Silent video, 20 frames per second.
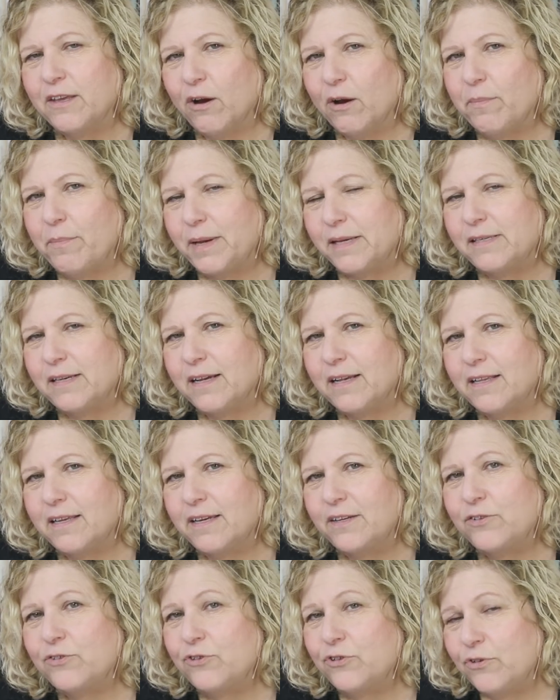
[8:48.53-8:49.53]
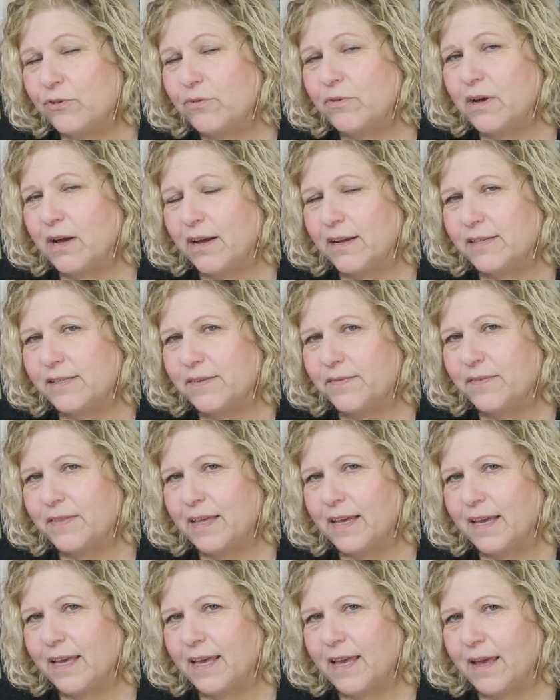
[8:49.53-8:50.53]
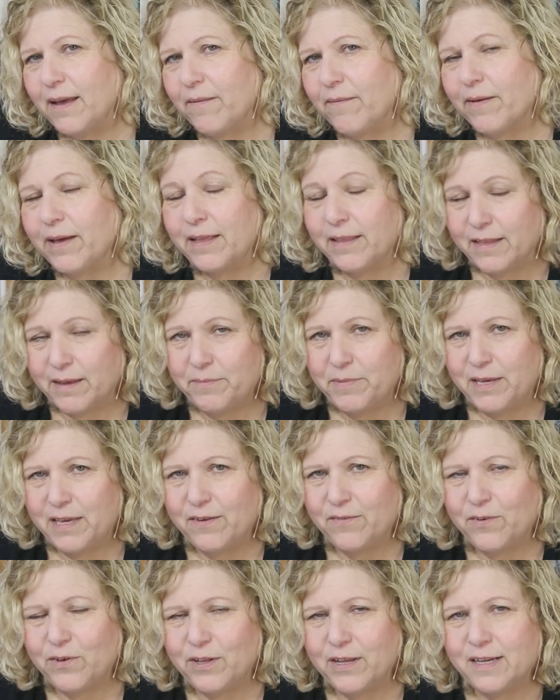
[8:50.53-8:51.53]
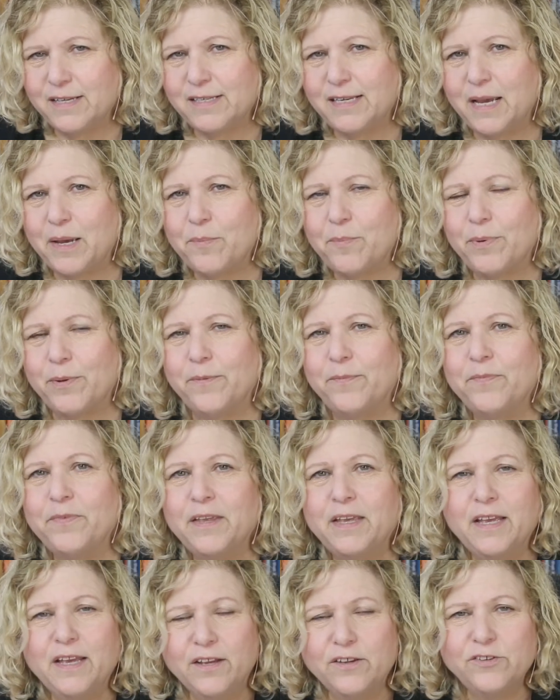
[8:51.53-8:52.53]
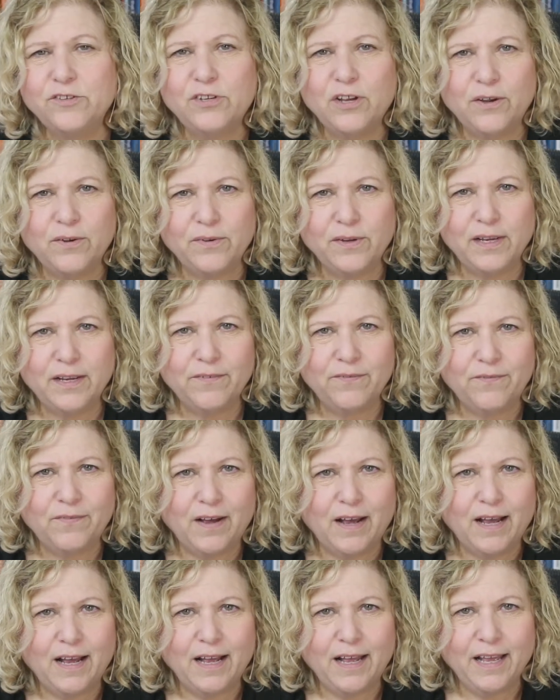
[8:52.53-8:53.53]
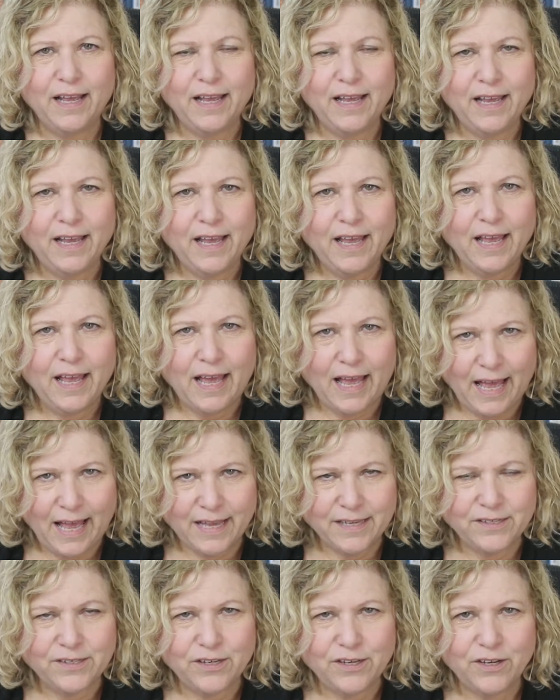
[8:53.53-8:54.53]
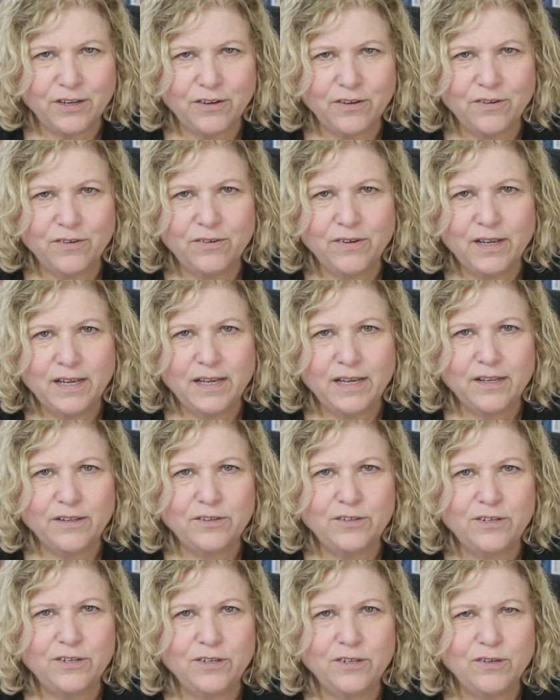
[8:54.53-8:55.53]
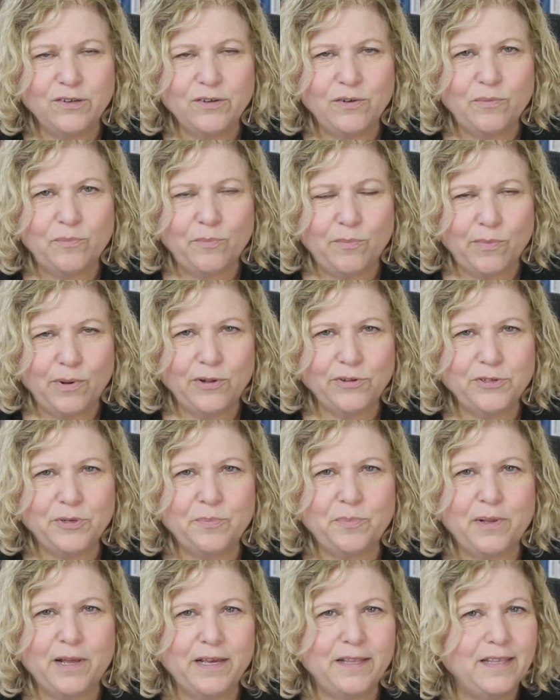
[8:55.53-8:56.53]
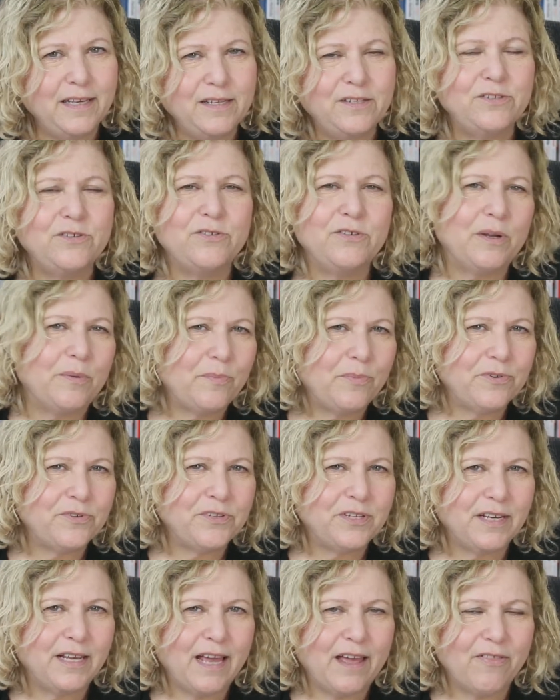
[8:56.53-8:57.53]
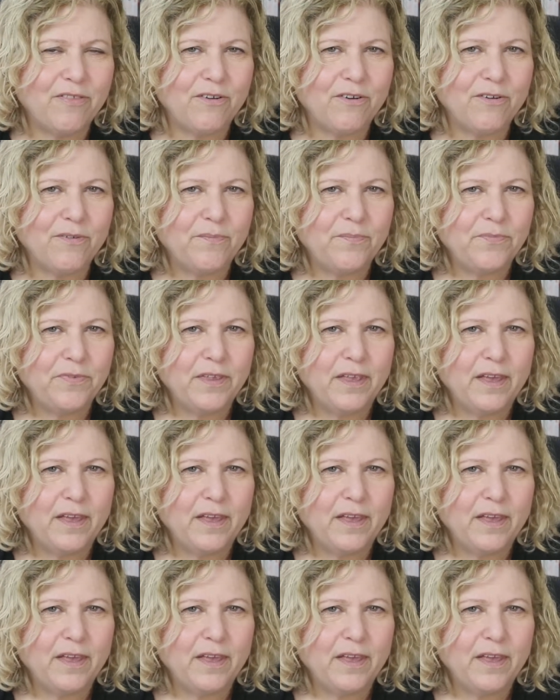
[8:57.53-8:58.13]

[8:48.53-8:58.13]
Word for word: there are basically two kinds of thinking. And let me give you an example. So if I ask you to multiply these two numbers together